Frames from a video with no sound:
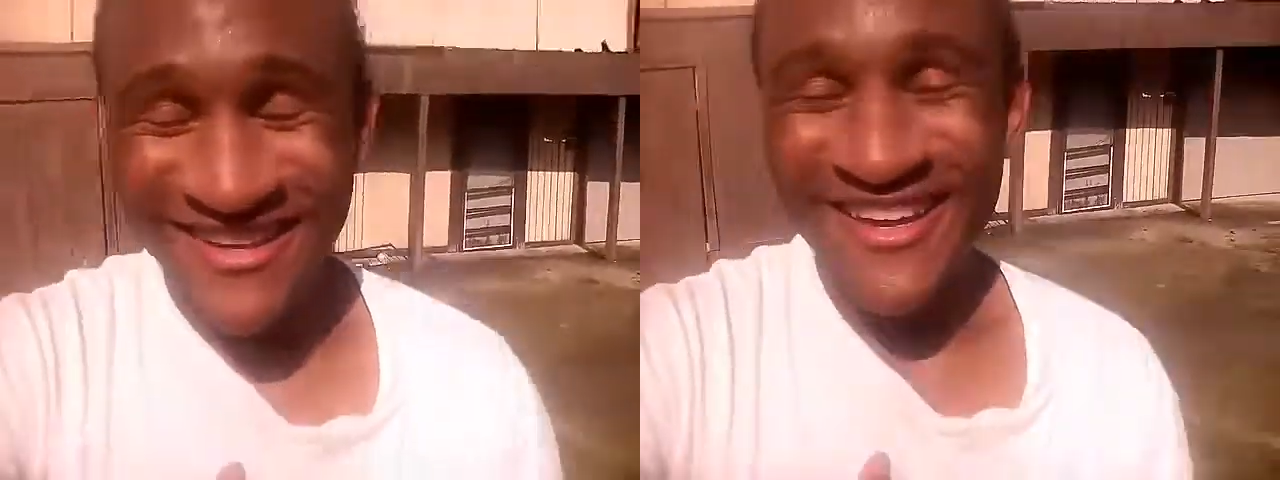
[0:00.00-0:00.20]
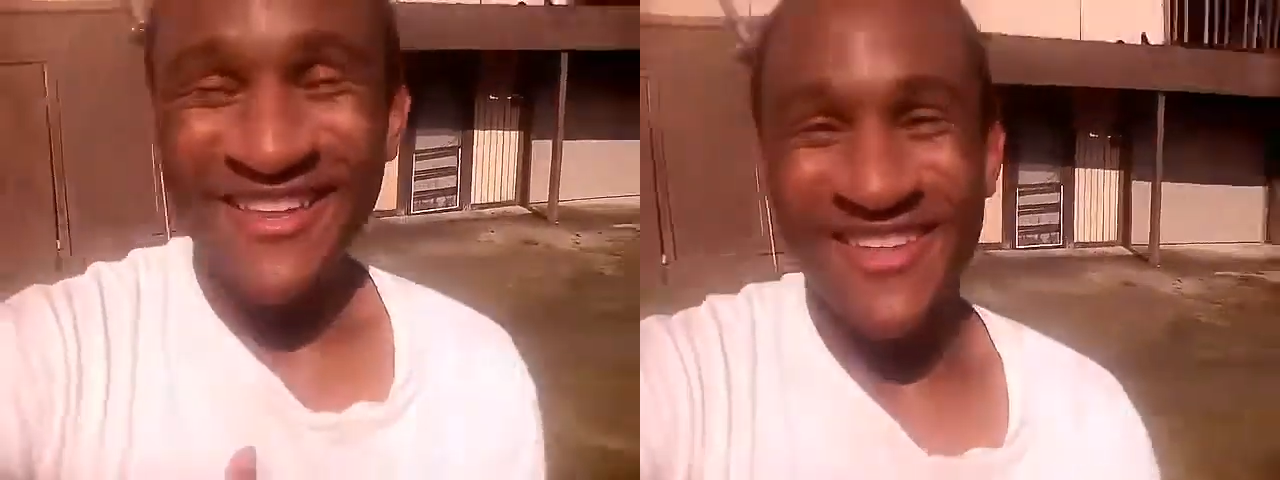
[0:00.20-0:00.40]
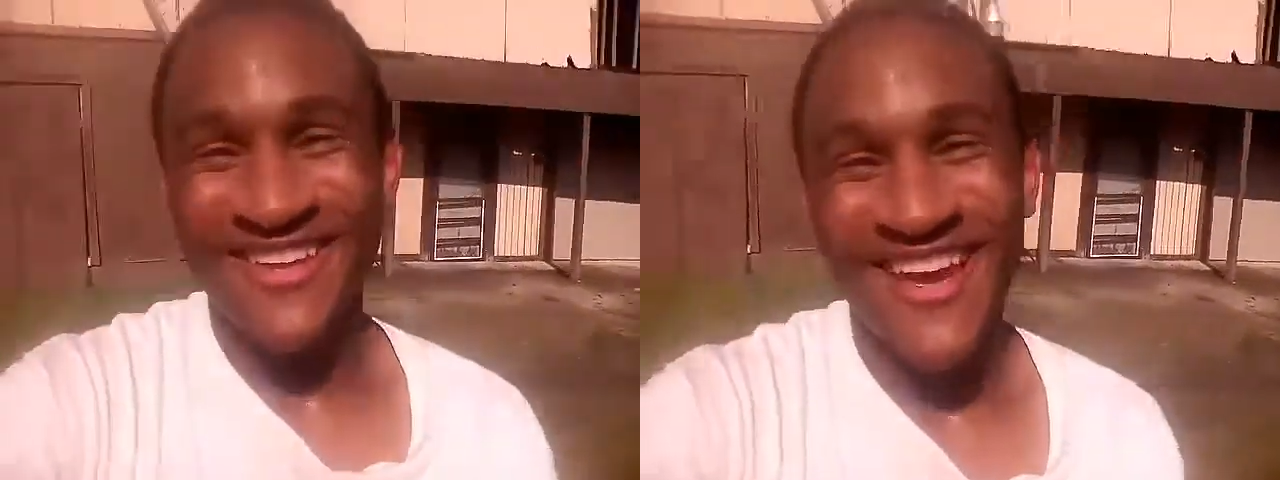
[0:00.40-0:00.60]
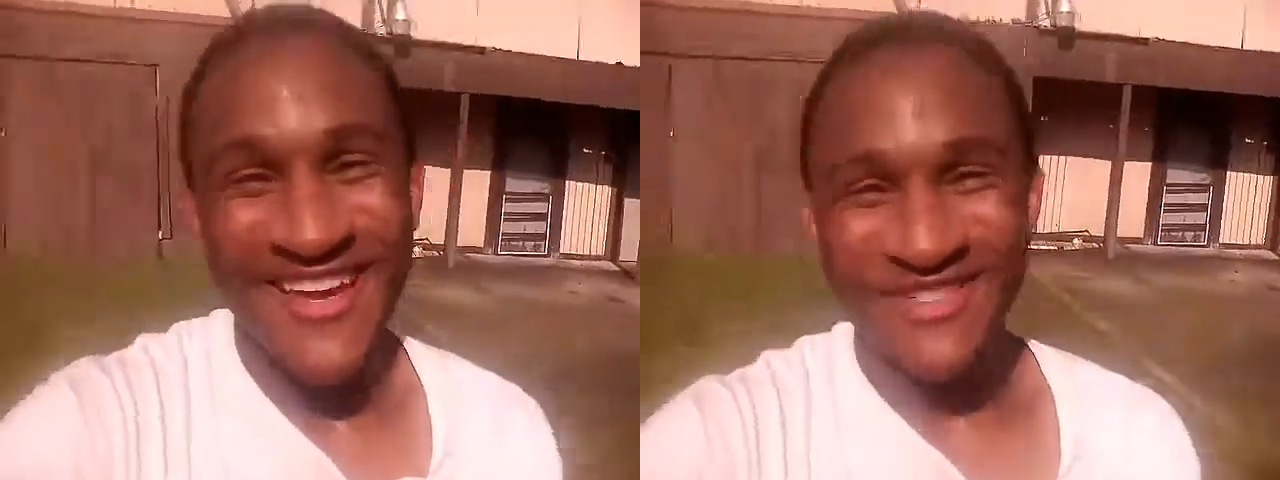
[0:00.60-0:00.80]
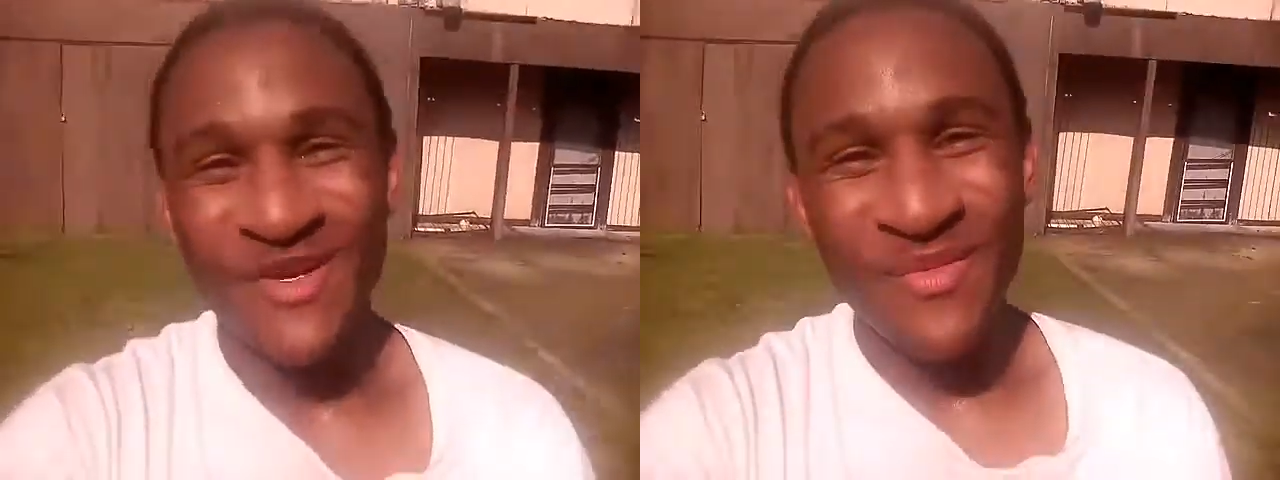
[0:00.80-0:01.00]
Thank you guys
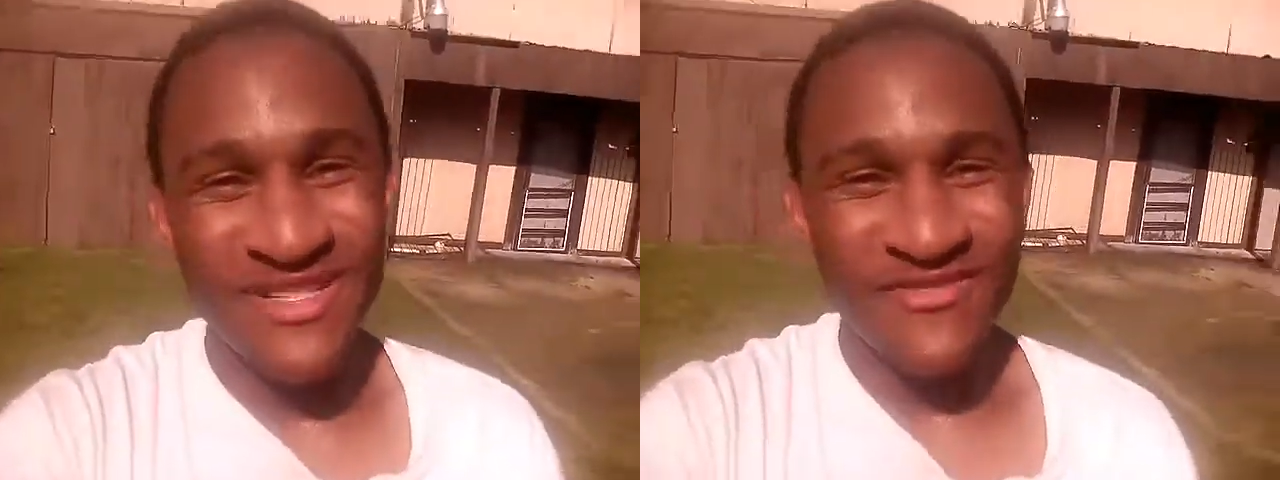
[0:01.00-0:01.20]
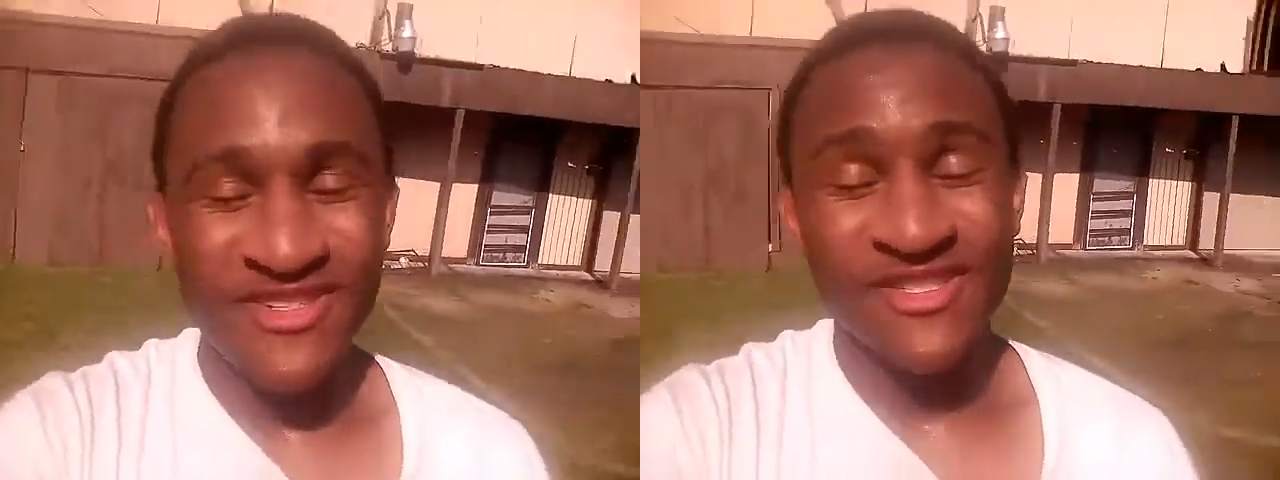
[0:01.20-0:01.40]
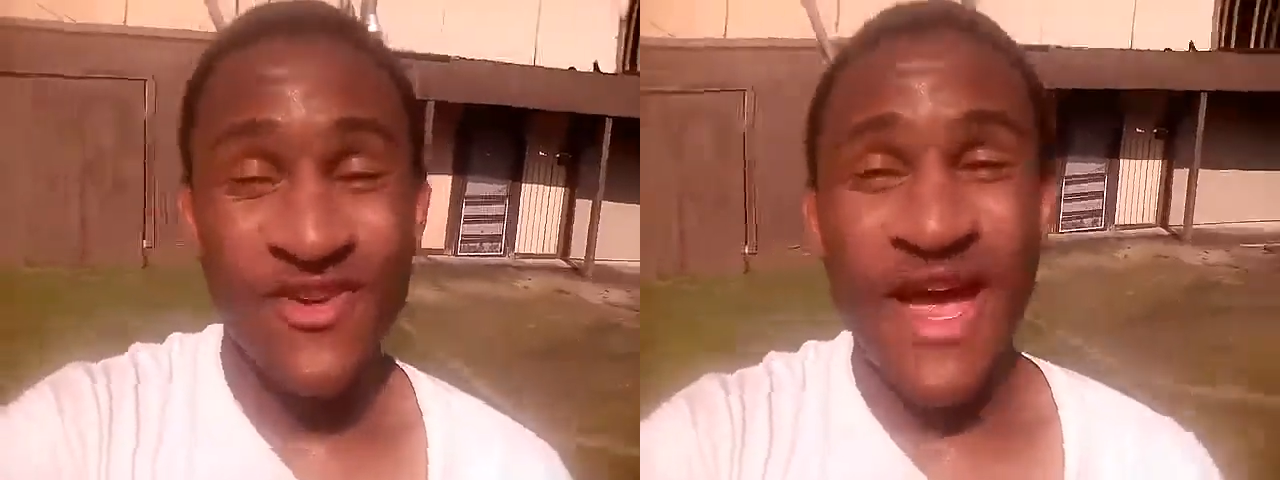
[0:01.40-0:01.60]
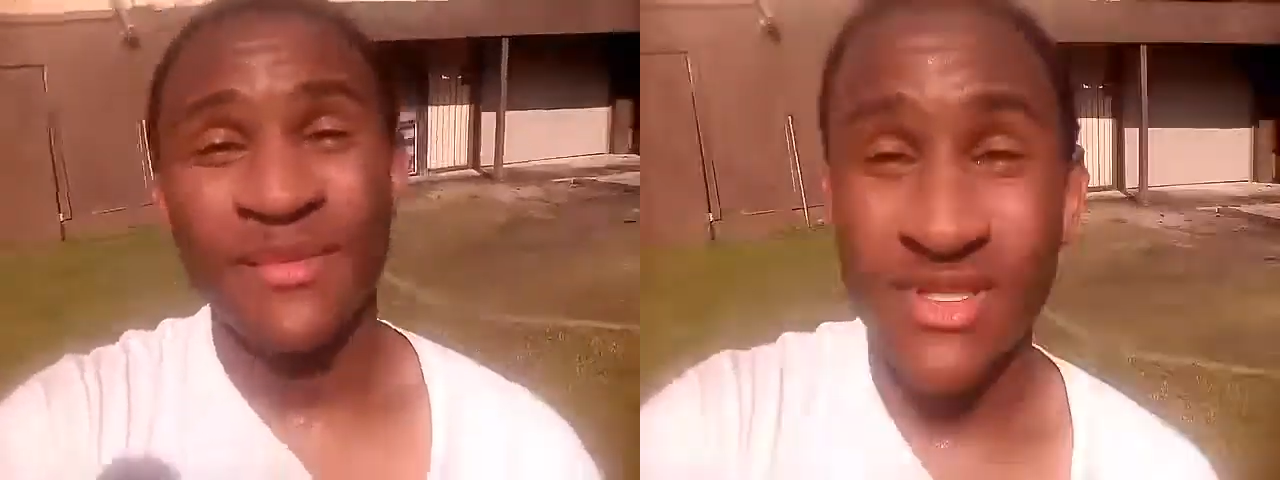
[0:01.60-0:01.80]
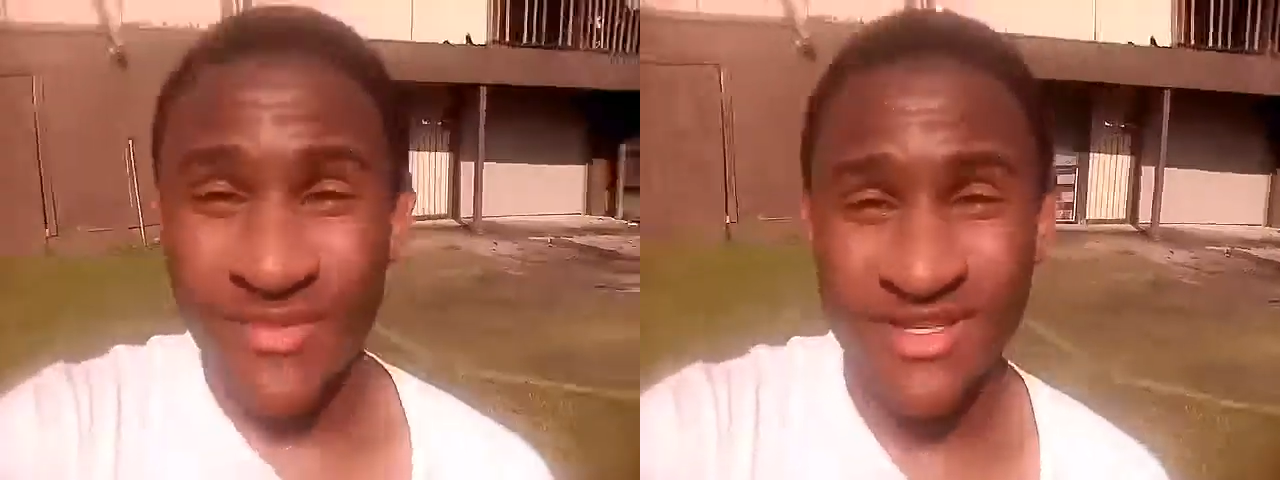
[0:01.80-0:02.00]
so much for subscribing
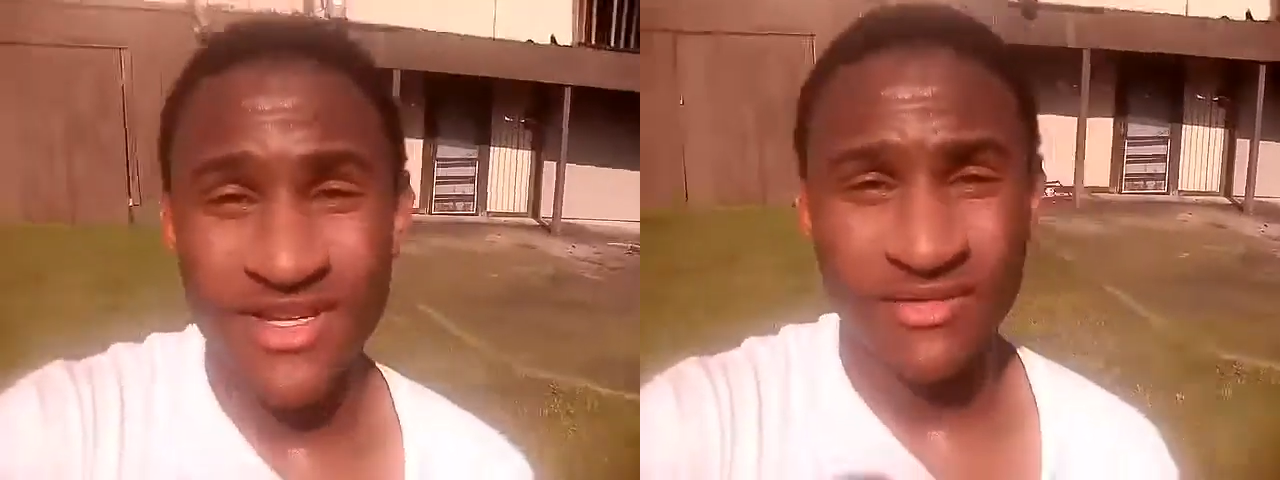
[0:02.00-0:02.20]
to my channel,